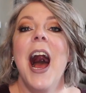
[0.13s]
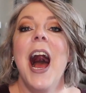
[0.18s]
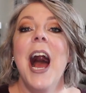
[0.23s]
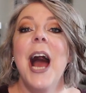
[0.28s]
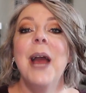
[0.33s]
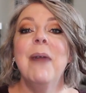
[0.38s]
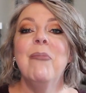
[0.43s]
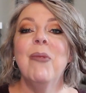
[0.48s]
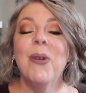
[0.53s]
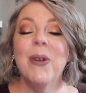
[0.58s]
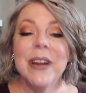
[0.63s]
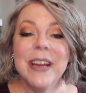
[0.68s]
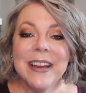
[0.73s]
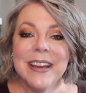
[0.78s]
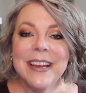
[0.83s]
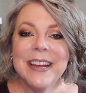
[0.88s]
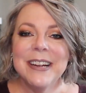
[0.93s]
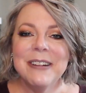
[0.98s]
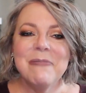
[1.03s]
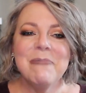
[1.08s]
Hi, Maria
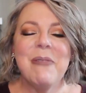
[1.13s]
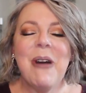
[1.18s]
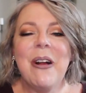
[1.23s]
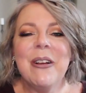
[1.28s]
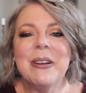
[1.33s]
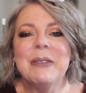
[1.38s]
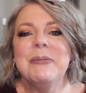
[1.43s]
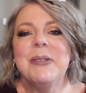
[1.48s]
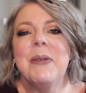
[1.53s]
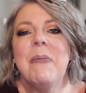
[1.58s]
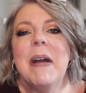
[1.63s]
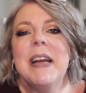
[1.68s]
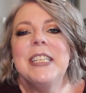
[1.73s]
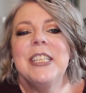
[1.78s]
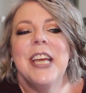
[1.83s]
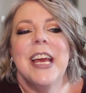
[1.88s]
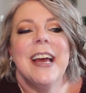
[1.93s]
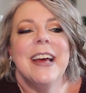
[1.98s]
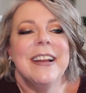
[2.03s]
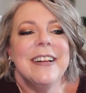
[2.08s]
here. Welcome to my
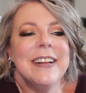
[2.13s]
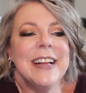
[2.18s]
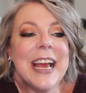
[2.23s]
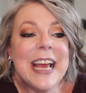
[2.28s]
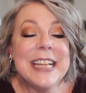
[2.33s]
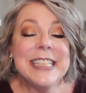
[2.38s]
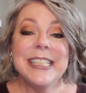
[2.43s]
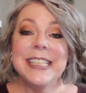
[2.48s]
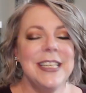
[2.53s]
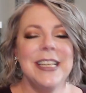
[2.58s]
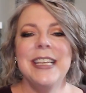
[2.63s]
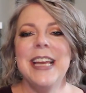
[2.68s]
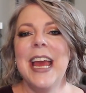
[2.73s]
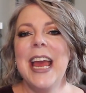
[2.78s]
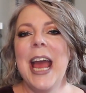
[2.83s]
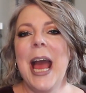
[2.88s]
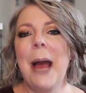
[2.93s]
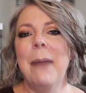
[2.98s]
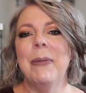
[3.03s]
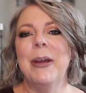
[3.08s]
channel. And
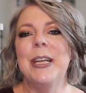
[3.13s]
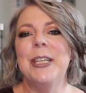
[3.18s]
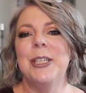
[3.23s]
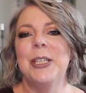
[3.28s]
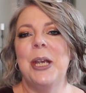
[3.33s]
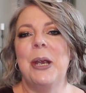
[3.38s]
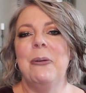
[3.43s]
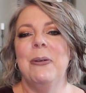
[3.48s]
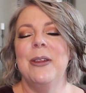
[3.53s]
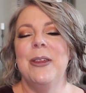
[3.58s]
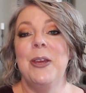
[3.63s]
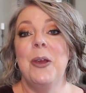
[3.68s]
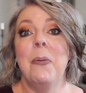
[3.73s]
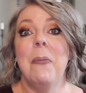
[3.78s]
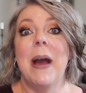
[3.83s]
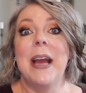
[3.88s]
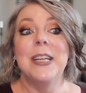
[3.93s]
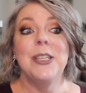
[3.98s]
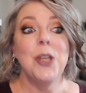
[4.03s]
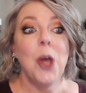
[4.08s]
today I'm going to share with you
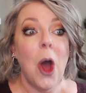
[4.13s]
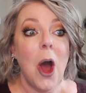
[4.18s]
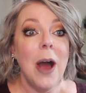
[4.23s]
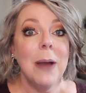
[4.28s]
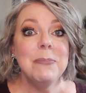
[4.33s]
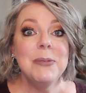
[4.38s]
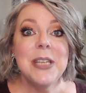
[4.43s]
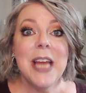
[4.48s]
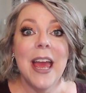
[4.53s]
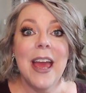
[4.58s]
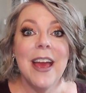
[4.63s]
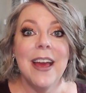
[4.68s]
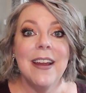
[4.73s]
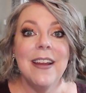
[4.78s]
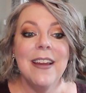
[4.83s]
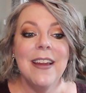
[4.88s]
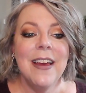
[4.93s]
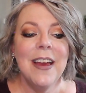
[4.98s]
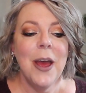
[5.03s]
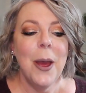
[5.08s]
my top
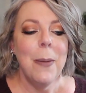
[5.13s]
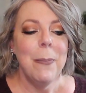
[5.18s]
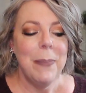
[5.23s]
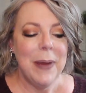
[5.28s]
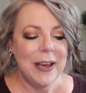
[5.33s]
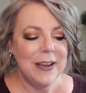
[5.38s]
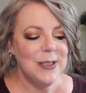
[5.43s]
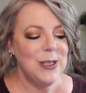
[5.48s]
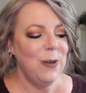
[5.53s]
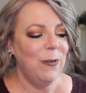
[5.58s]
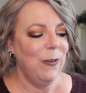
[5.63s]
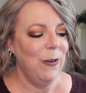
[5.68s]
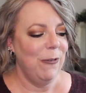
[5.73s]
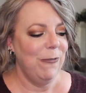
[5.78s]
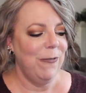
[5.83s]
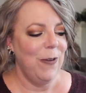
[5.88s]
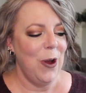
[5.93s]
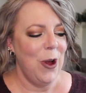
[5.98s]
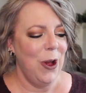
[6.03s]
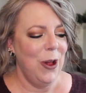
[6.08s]
10 picks for
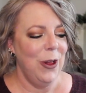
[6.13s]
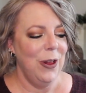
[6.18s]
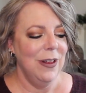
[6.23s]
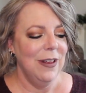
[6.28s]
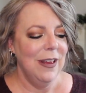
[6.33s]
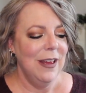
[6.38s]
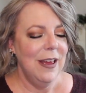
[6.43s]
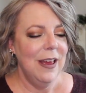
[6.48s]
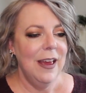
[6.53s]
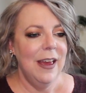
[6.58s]
fall.